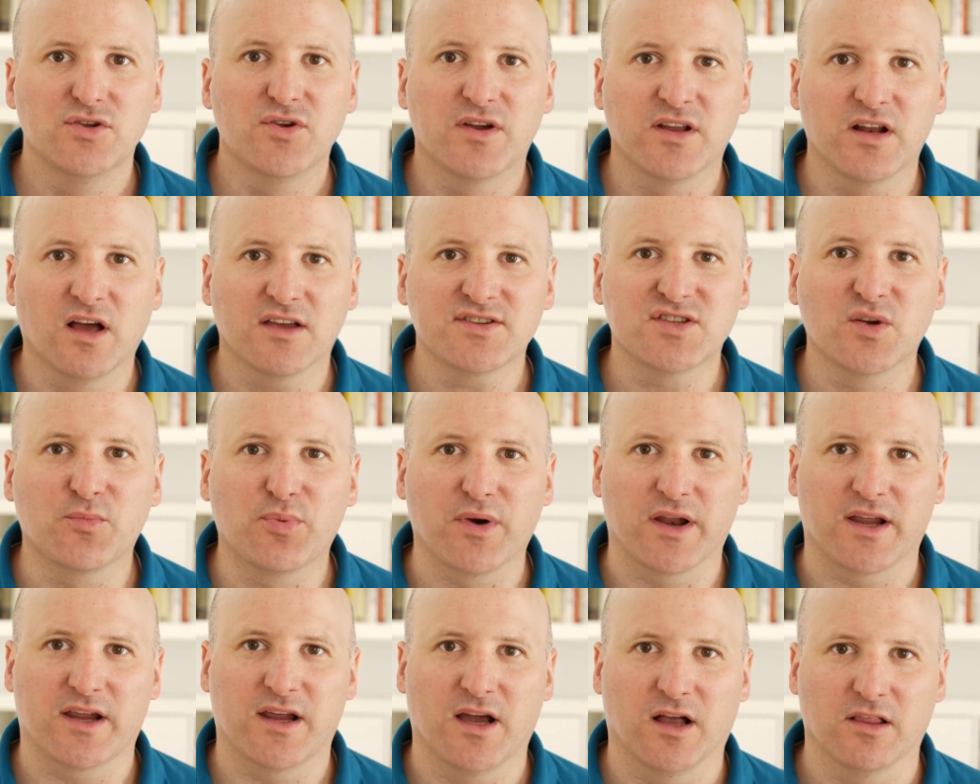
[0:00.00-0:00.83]
can also
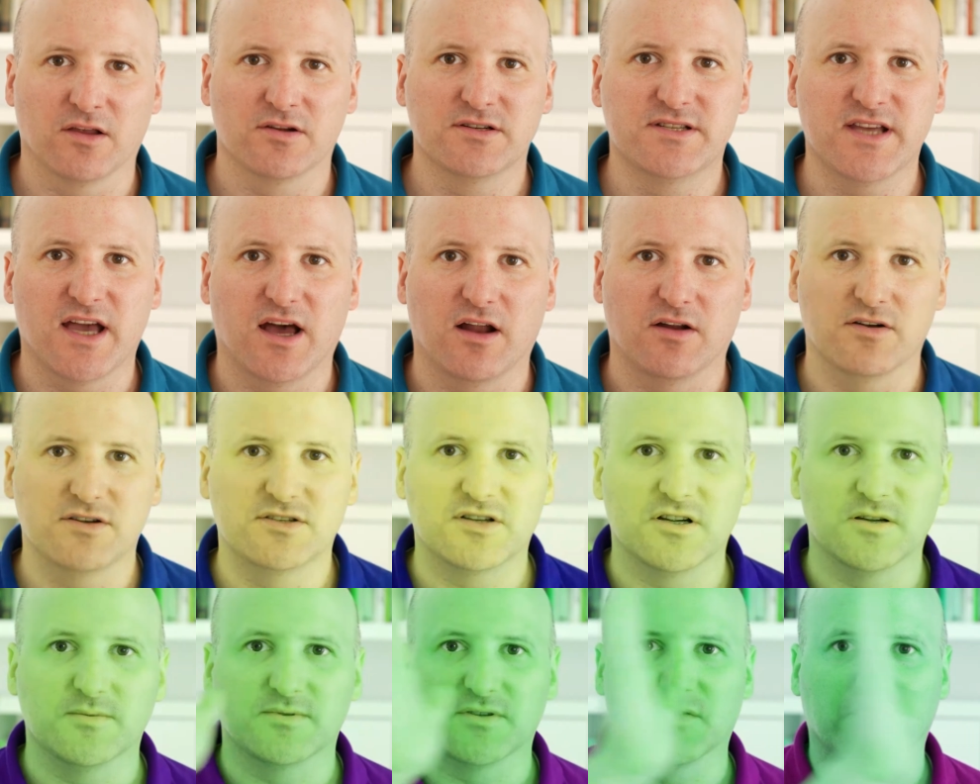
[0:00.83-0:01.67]
break color down in
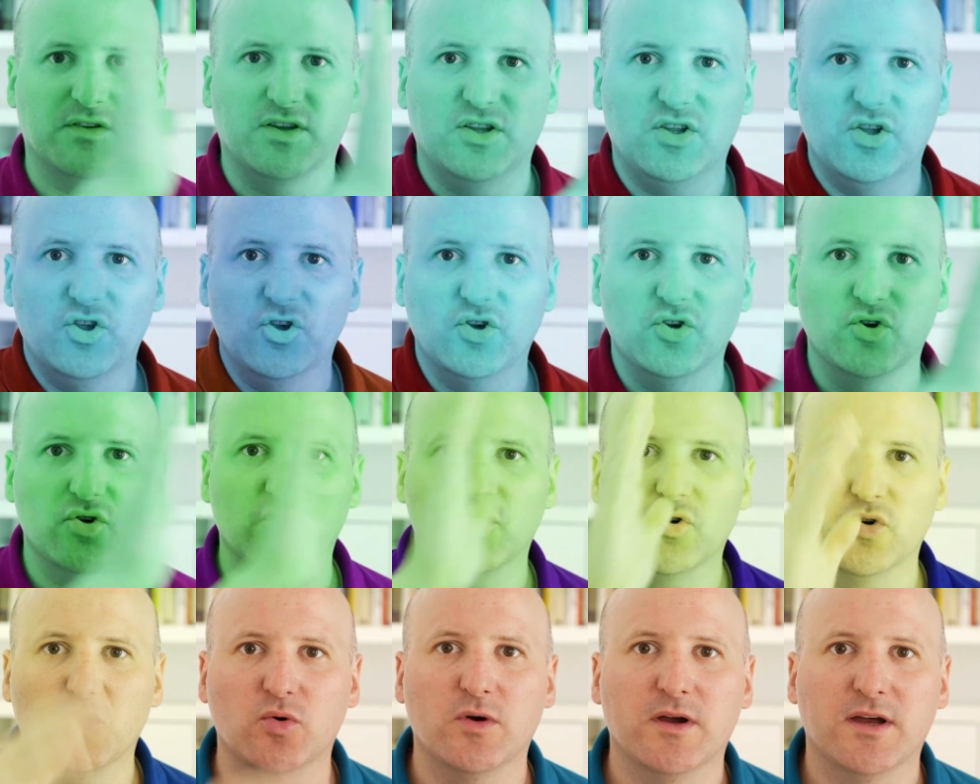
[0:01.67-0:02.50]
terms of
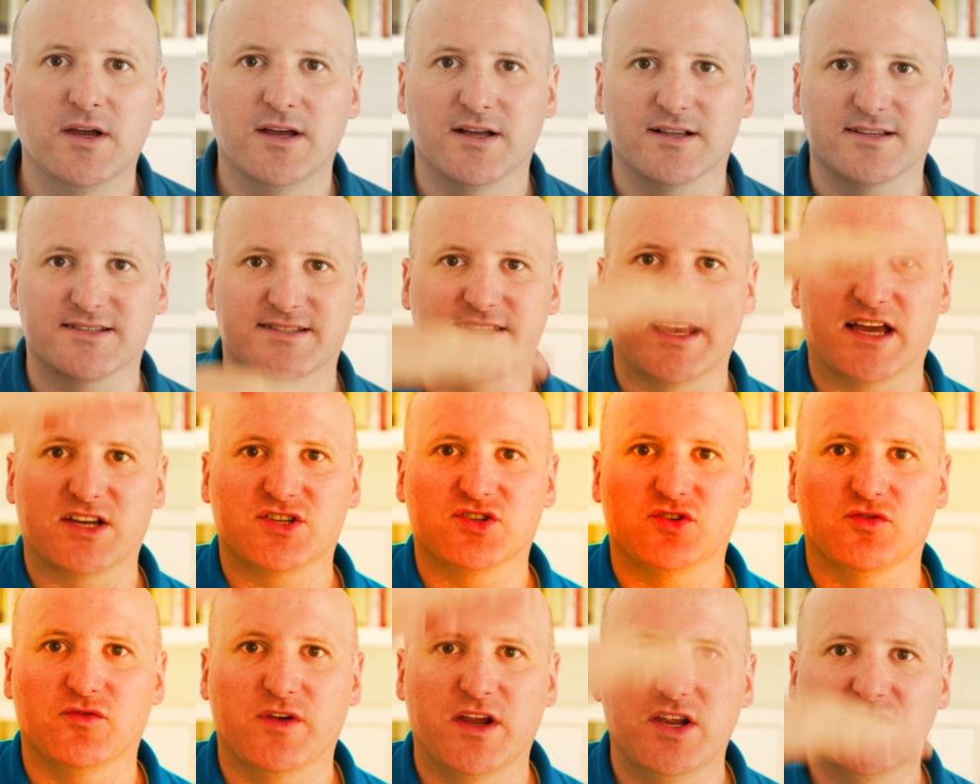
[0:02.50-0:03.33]
hue and
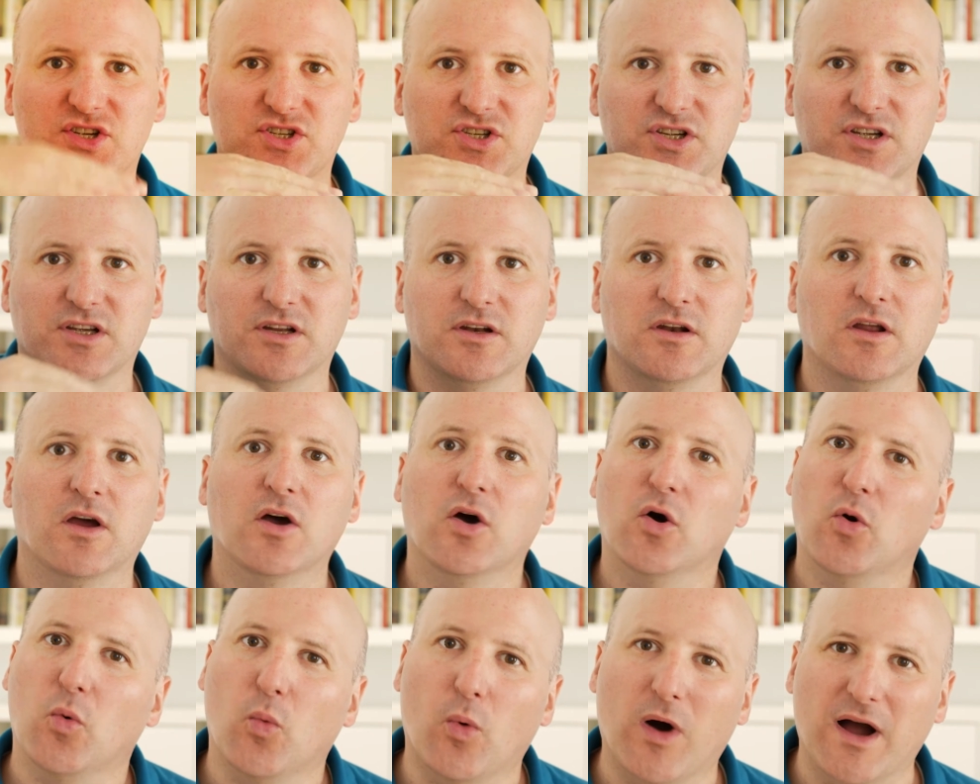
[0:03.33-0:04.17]
saturation.
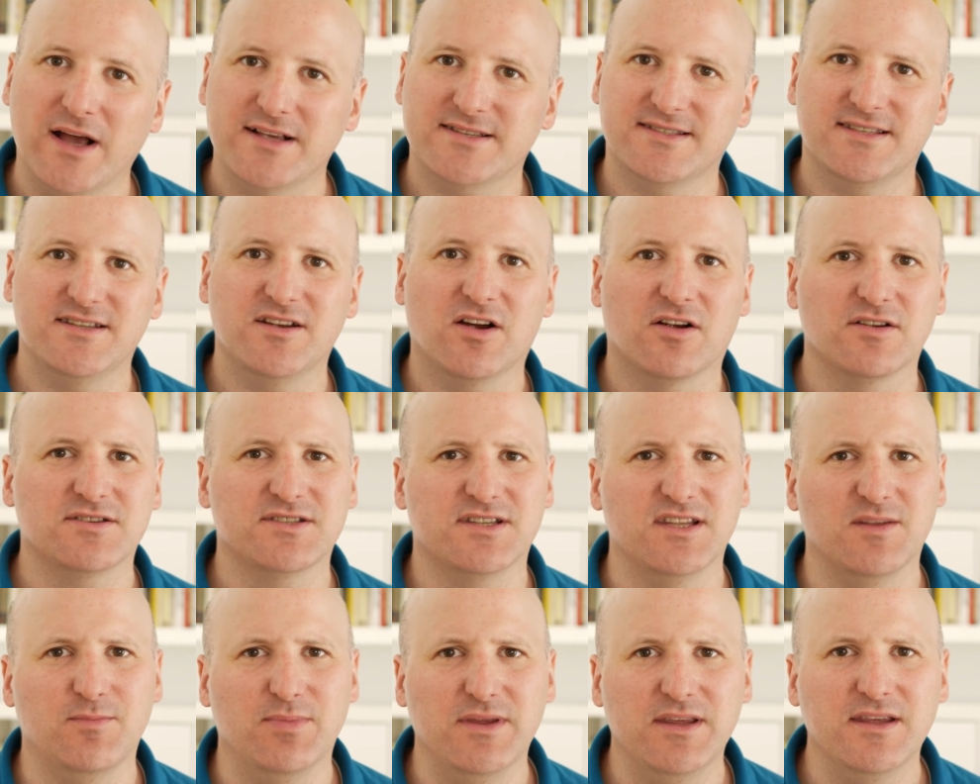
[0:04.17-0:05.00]

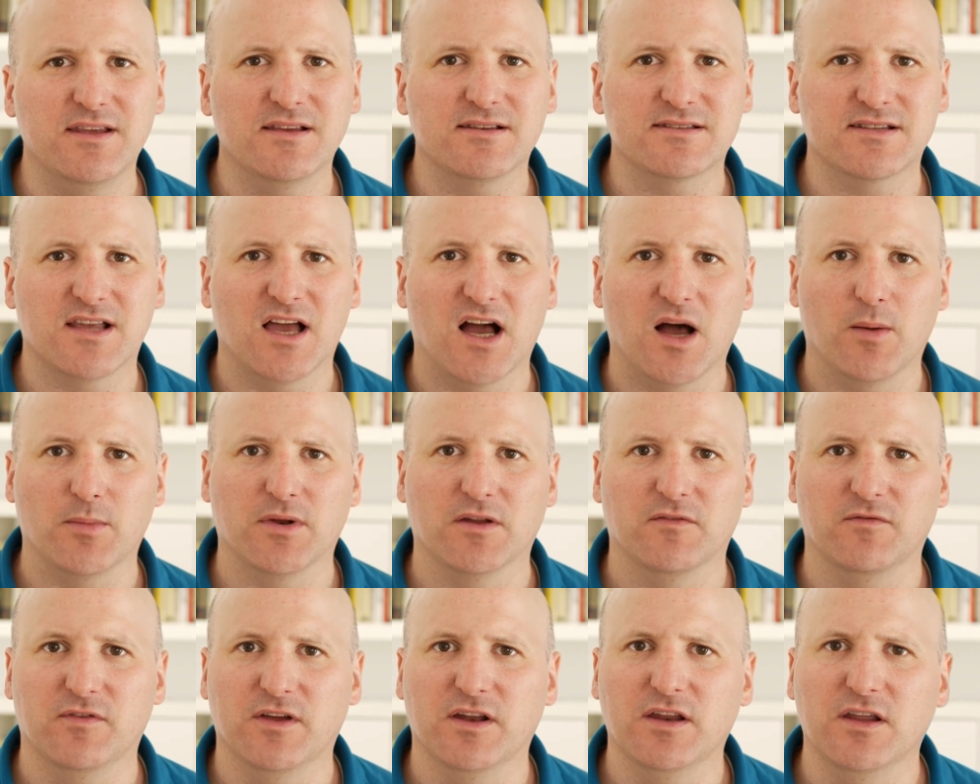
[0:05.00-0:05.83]
YCRCB is common
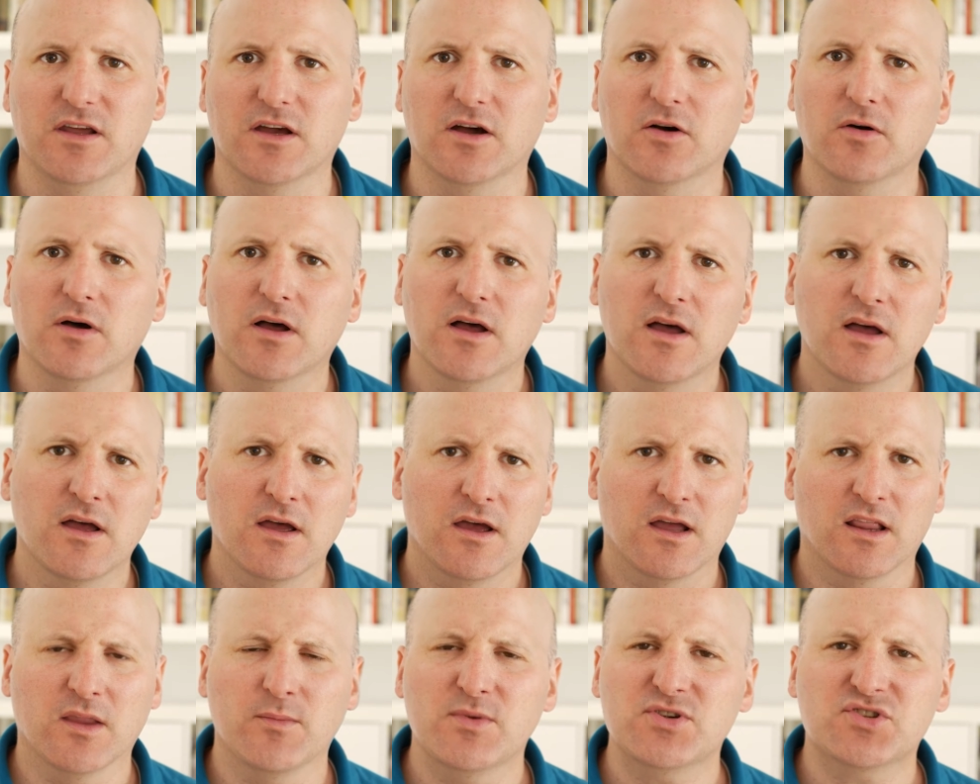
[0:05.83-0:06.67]
in video.
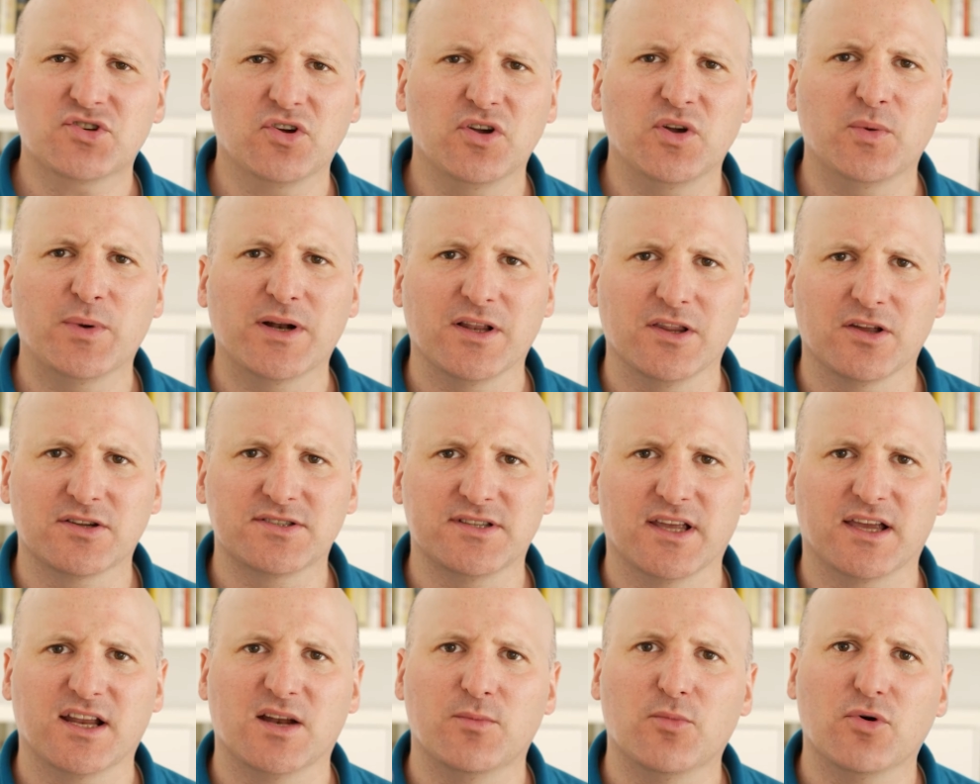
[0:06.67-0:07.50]
And let me show you what it
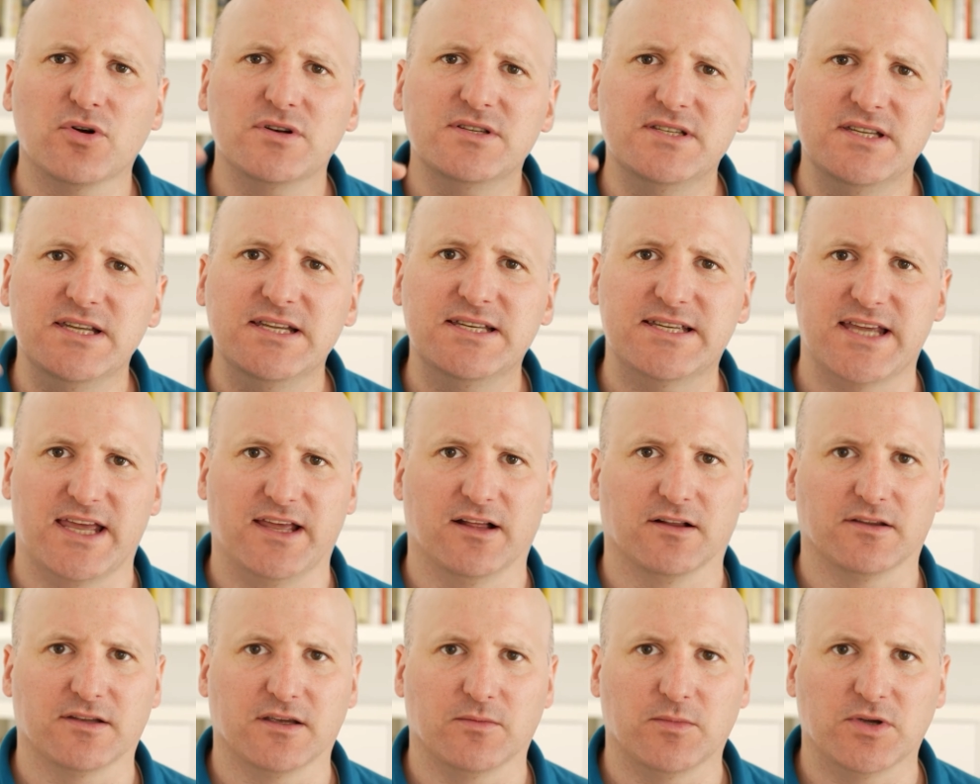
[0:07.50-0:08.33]
looks like in a more
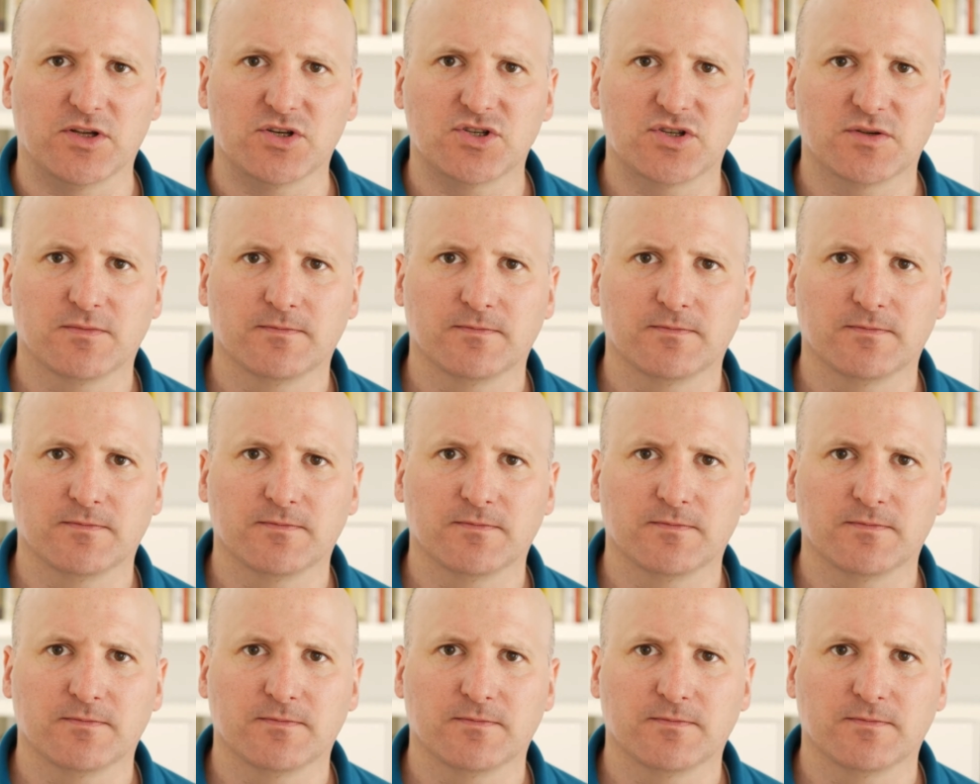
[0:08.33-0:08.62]
detailed image.